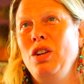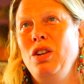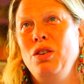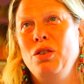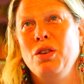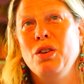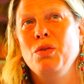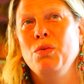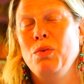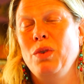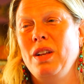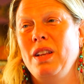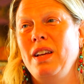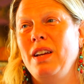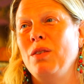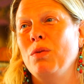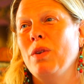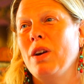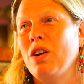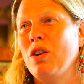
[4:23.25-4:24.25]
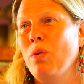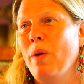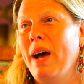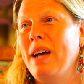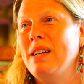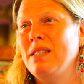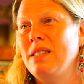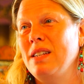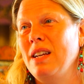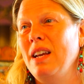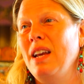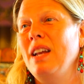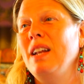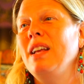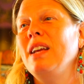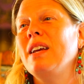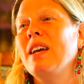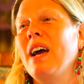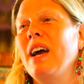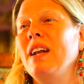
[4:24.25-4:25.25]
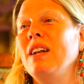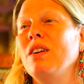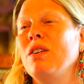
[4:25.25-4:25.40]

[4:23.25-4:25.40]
You can really request any kind